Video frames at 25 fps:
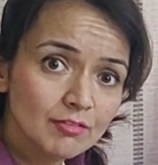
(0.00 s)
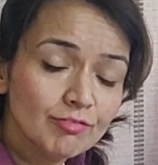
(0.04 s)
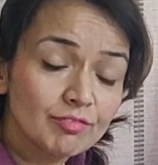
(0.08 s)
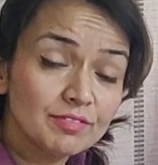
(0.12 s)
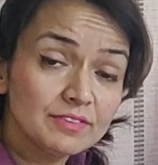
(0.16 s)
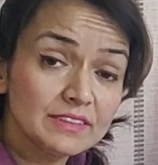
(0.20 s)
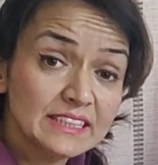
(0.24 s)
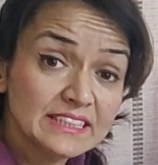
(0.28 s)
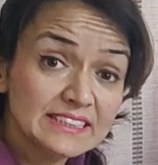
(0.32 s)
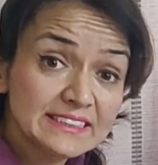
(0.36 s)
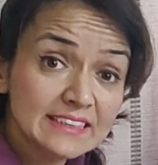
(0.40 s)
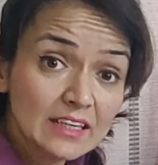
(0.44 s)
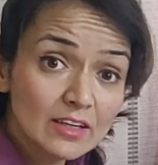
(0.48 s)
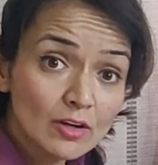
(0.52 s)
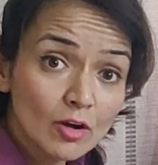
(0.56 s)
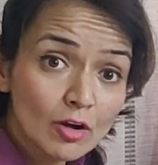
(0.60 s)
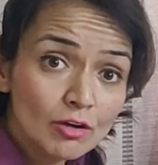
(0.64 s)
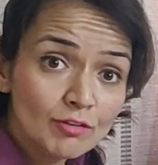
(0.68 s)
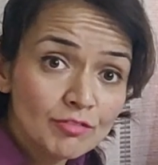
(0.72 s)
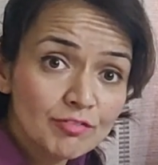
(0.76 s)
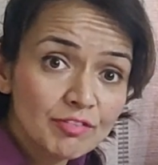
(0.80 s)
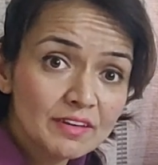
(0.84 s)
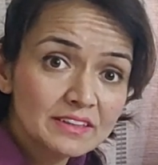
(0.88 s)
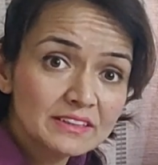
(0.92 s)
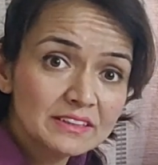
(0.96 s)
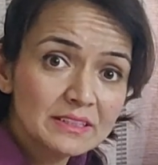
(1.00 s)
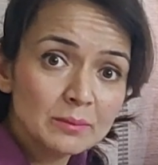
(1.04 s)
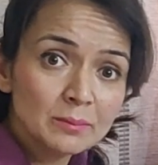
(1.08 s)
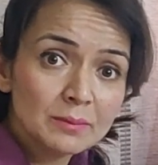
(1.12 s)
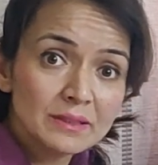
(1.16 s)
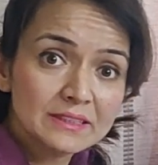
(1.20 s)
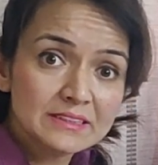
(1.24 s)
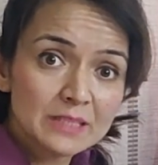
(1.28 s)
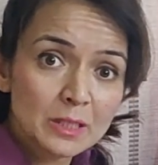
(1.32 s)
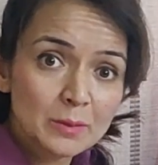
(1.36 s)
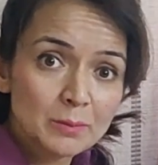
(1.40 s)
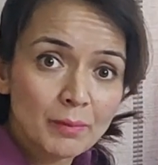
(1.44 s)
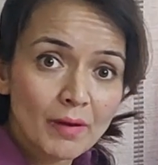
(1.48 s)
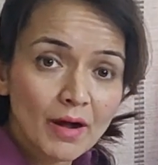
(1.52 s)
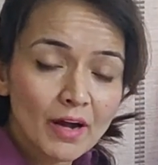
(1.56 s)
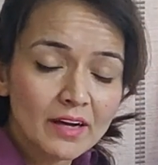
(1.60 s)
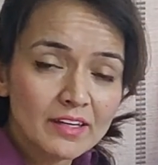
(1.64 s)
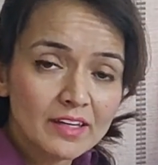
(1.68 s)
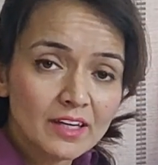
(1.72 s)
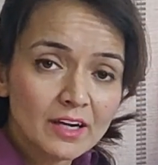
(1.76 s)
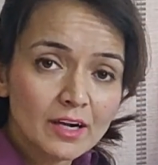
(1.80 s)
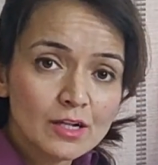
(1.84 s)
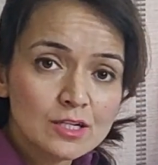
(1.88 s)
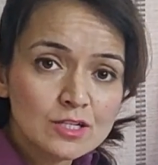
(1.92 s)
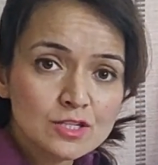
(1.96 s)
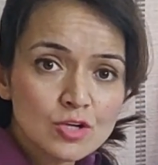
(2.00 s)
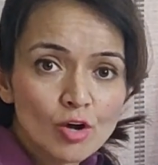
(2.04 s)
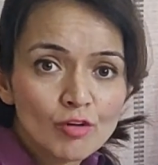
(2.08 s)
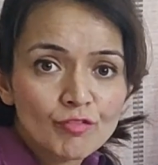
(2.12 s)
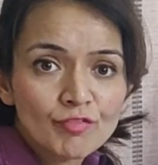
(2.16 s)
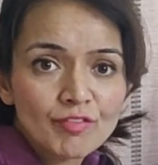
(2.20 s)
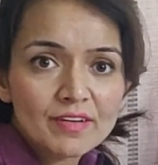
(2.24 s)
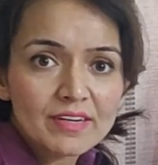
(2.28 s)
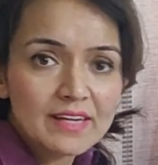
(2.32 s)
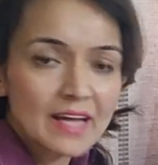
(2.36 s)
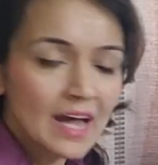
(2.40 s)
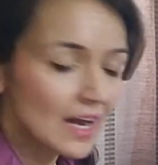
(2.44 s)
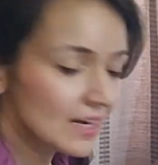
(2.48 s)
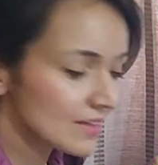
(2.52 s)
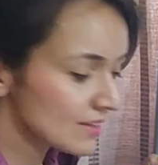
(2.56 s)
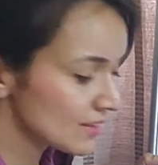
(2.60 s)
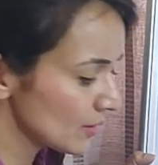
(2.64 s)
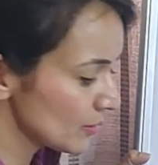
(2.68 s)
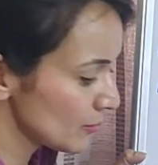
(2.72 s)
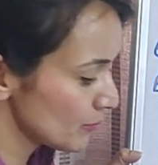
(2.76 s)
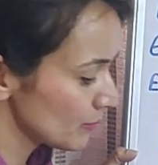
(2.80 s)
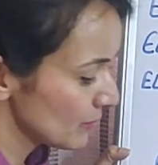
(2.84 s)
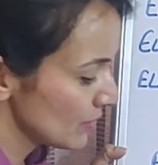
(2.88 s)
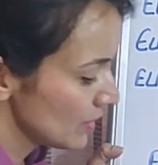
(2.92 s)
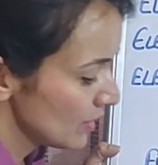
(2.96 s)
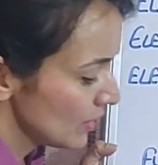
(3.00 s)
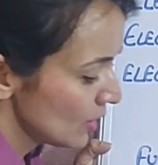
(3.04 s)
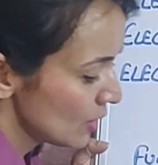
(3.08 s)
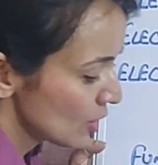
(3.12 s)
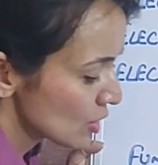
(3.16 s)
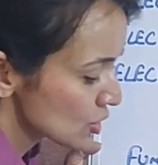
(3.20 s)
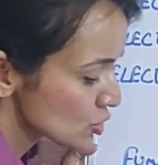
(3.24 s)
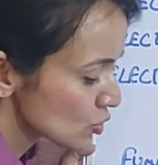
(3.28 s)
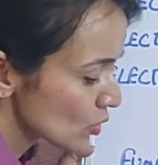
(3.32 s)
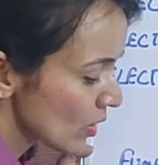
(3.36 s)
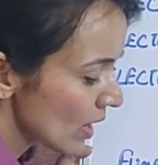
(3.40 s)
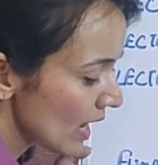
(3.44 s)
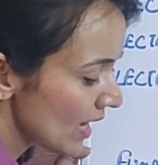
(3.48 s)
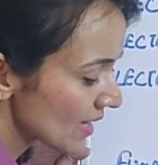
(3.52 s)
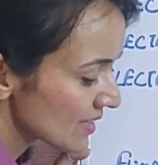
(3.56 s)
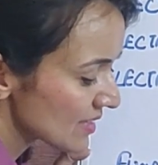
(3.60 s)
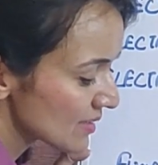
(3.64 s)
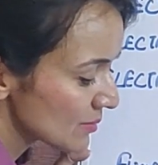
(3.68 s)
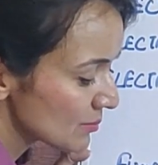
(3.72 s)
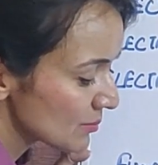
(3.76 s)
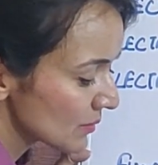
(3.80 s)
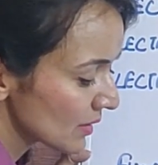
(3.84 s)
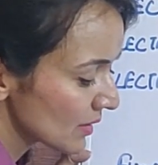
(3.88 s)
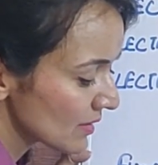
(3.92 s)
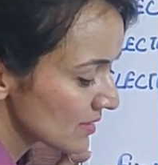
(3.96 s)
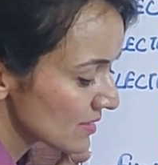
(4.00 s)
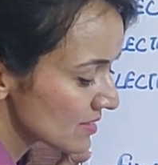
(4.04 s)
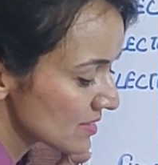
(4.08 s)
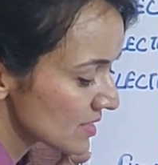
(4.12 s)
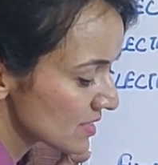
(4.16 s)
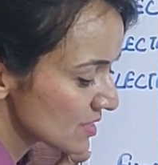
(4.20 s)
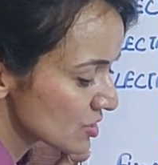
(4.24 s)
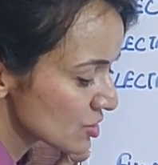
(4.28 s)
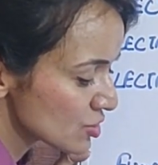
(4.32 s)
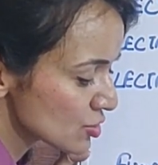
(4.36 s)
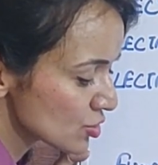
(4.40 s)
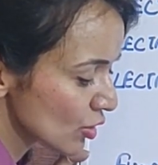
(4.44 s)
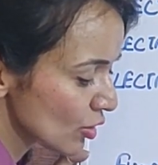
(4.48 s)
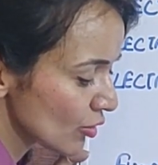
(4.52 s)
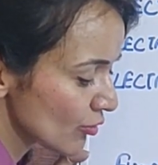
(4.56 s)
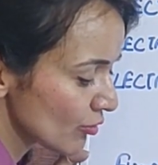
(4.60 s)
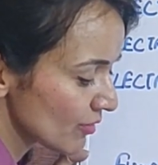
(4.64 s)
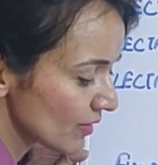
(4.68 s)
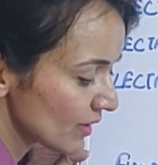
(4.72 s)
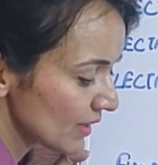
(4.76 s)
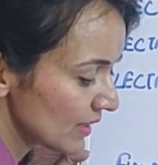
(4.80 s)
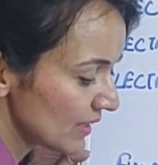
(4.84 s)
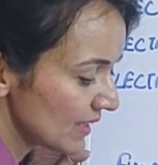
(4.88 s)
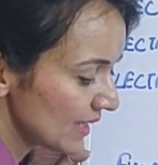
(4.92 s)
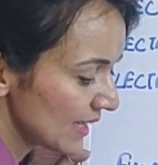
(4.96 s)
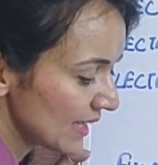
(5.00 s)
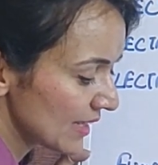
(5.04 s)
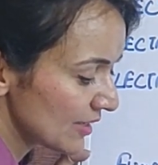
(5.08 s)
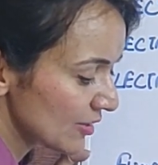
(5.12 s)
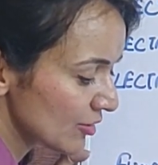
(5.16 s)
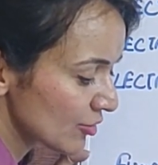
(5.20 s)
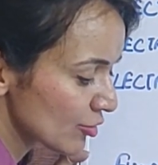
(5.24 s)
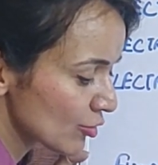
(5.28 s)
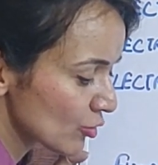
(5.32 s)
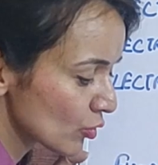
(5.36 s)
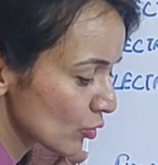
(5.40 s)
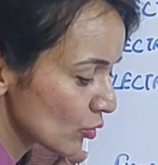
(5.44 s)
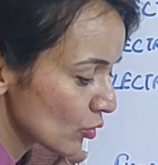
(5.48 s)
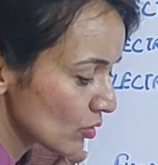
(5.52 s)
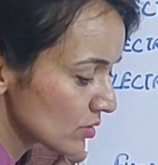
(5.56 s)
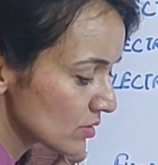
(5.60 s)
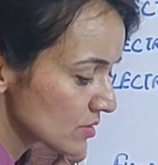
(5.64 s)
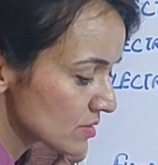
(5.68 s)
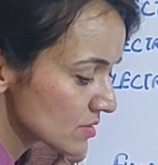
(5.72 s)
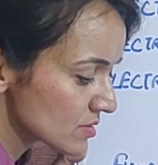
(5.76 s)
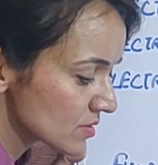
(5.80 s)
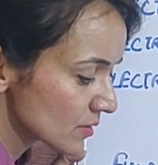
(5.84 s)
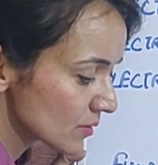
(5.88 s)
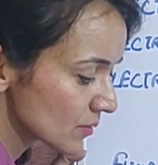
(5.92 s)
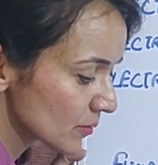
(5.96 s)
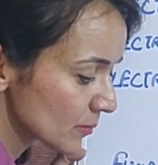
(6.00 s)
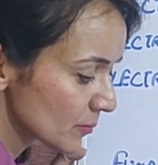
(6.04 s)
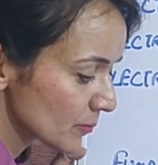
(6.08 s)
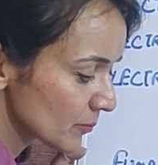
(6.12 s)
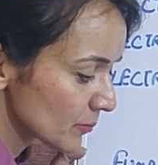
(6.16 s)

These are all fundamental particles of an atom. So atom consists of electrons,